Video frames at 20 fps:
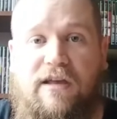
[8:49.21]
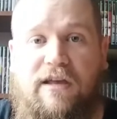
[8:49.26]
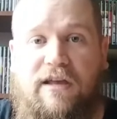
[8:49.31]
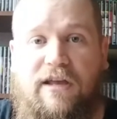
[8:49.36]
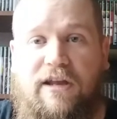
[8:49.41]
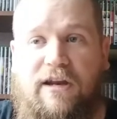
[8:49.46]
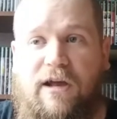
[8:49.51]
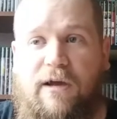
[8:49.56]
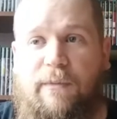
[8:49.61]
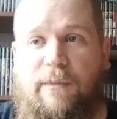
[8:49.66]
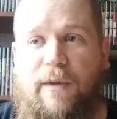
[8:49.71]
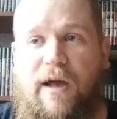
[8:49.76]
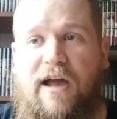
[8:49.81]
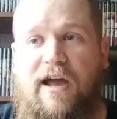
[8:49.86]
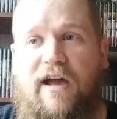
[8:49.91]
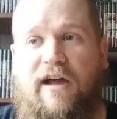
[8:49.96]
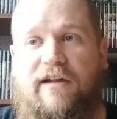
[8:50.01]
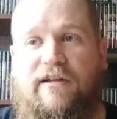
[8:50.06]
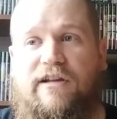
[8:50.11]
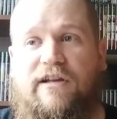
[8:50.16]
You know,
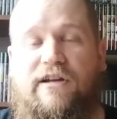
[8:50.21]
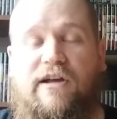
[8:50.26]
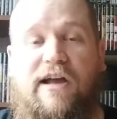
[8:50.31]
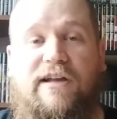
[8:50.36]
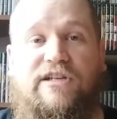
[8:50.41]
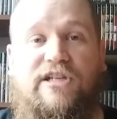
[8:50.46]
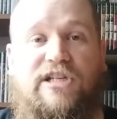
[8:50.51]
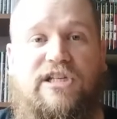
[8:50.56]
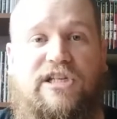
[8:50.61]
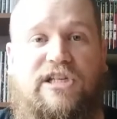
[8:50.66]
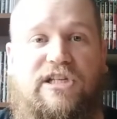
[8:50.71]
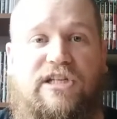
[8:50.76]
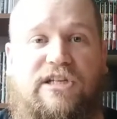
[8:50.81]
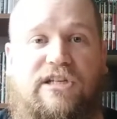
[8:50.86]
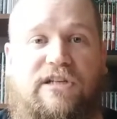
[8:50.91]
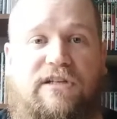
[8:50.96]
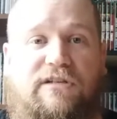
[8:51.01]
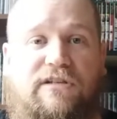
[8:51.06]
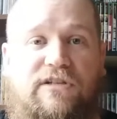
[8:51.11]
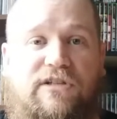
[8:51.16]
uh, you know, I just
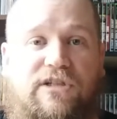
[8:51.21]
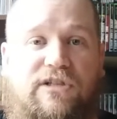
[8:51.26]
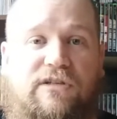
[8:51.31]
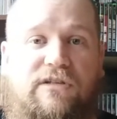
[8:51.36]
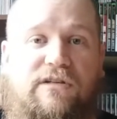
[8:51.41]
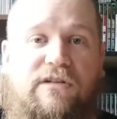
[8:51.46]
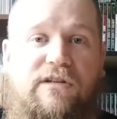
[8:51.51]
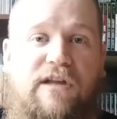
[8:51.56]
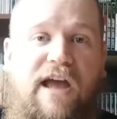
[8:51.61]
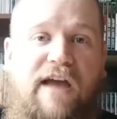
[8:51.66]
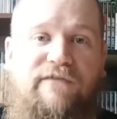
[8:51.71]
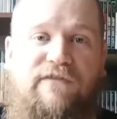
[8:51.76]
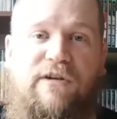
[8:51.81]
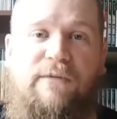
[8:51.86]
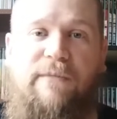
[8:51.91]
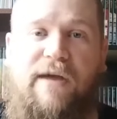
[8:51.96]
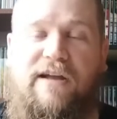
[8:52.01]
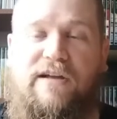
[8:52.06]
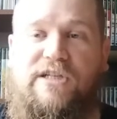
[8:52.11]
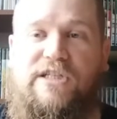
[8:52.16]
after
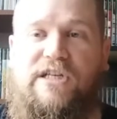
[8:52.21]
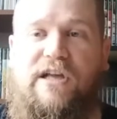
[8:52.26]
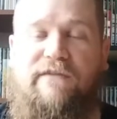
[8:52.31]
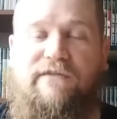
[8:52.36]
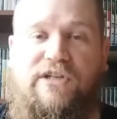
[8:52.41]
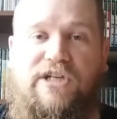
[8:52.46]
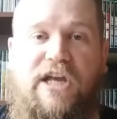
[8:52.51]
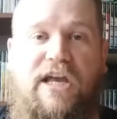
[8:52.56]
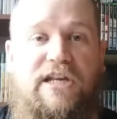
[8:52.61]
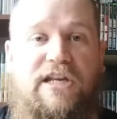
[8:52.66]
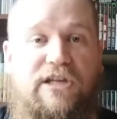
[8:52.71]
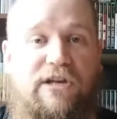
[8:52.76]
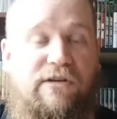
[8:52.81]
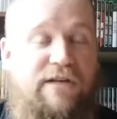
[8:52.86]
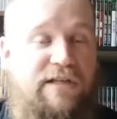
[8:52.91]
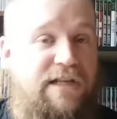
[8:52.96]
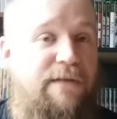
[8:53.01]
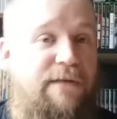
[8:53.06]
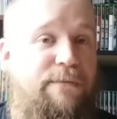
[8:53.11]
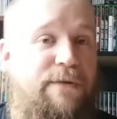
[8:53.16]
Microsoft changed, you know,
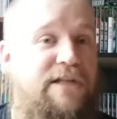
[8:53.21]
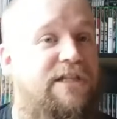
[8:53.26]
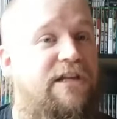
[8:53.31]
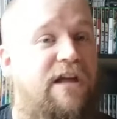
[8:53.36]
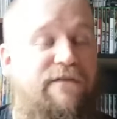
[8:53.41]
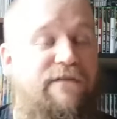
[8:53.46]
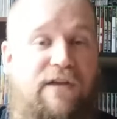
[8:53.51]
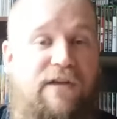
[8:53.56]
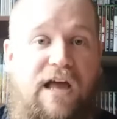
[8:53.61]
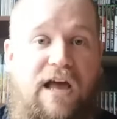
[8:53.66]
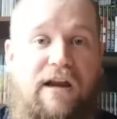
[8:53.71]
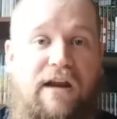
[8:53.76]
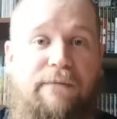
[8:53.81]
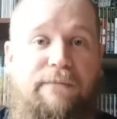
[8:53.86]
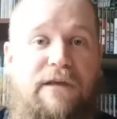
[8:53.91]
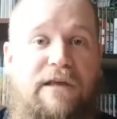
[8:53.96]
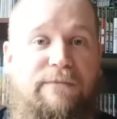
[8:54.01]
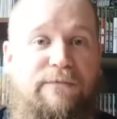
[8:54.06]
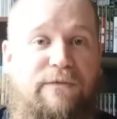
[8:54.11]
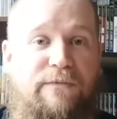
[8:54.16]
because they pissed off a lot of
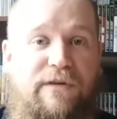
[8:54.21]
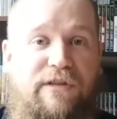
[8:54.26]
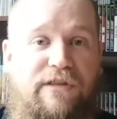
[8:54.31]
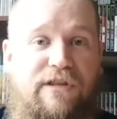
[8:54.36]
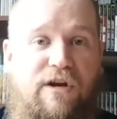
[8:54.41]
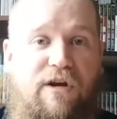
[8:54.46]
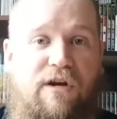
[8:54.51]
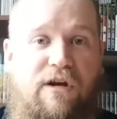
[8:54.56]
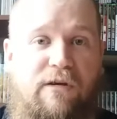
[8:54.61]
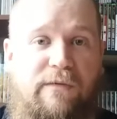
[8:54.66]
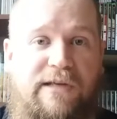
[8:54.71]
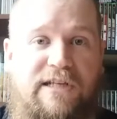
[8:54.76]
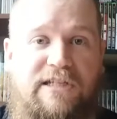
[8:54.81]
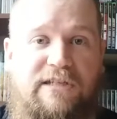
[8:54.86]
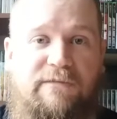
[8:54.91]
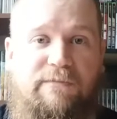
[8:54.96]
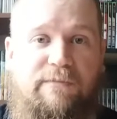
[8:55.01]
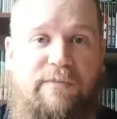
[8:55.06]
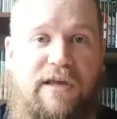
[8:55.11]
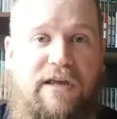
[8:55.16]
people with their always
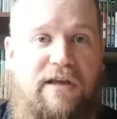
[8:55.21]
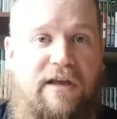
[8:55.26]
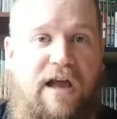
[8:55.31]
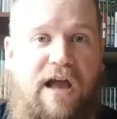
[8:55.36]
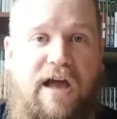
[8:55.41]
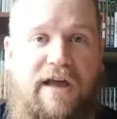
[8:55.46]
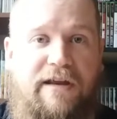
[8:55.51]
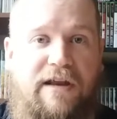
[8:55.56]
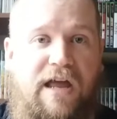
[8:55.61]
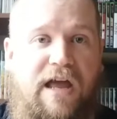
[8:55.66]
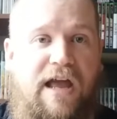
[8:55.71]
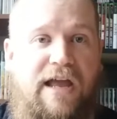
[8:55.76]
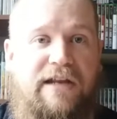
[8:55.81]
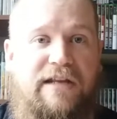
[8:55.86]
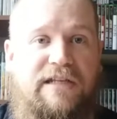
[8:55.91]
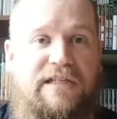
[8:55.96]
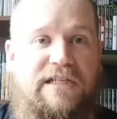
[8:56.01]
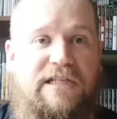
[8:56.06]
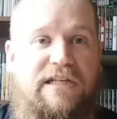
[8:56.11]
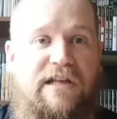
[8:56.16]
being online
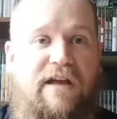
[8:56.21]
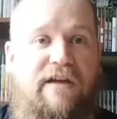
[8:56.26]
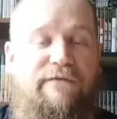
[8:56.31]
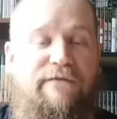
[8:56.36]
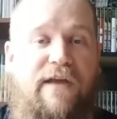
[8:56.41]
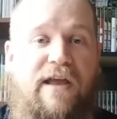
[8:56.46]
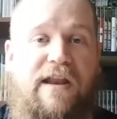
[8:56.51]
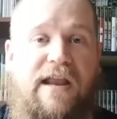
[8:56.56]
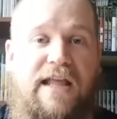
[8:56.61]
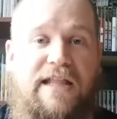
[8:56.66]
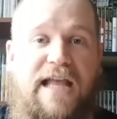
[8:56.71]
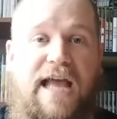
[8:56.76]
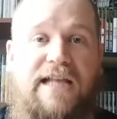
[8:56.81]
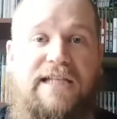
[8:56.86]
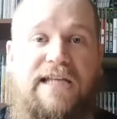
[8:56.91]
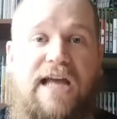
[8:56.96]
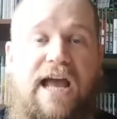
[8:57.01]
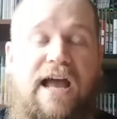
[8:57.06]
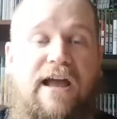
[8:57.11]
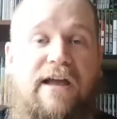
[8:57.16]
and stuff. And at that
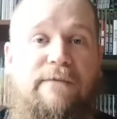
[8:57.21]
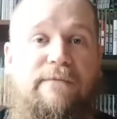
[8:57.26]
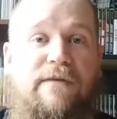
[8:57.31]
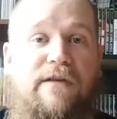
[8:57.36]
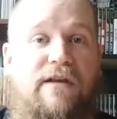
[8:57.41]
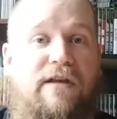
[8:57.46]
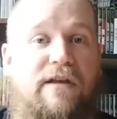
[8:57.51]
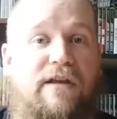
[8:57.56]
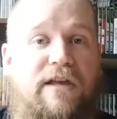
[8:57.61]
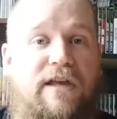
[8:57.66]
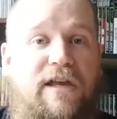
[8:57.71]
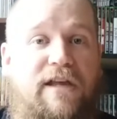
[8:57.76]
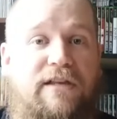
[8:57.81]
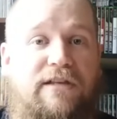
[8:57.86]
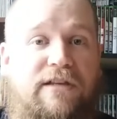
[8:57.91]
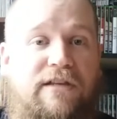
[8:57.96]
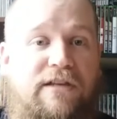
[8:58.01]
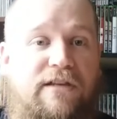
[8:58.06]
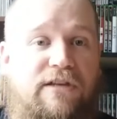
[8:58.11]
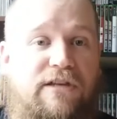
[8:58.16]
time, in
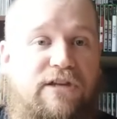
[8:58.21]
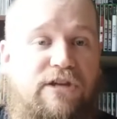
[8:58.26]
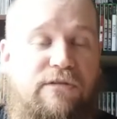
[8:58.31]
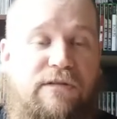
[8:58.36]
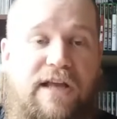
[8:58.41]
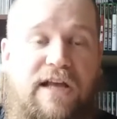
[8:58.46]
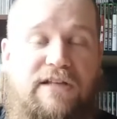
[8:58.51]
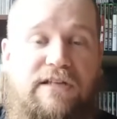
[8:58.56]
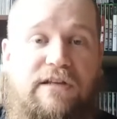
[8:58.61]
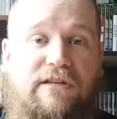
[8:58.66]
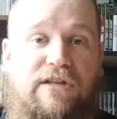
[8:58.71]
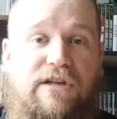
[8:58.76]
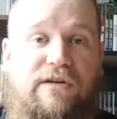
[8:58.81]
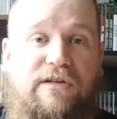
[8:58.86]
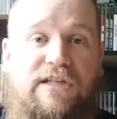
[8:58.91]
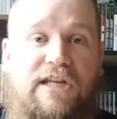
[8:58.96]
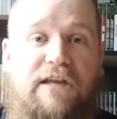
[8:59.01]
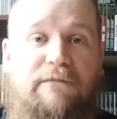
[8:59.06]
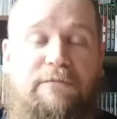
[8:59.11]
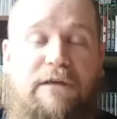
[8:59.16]

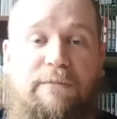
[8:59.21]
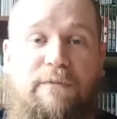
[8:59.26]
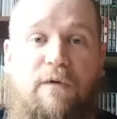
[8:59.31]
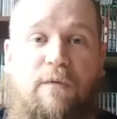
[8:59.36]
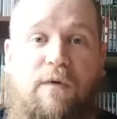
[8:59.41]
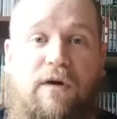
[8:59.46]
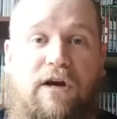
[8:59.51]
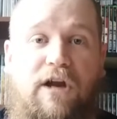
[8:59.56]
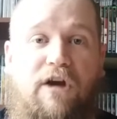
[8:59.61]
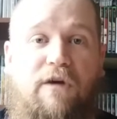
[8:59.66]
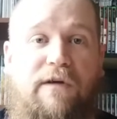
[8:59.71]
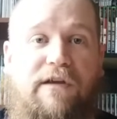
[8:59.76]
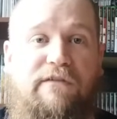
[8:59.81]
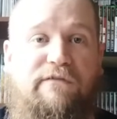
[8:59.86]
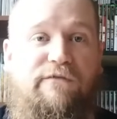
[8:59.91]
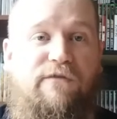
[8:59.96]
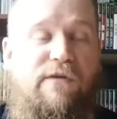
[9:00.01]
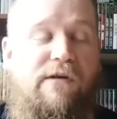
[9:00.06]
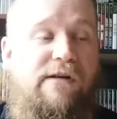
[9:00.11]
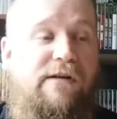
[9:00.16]
2013 people weren't going
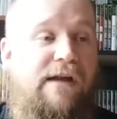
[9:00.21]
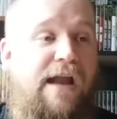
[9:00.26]
for it.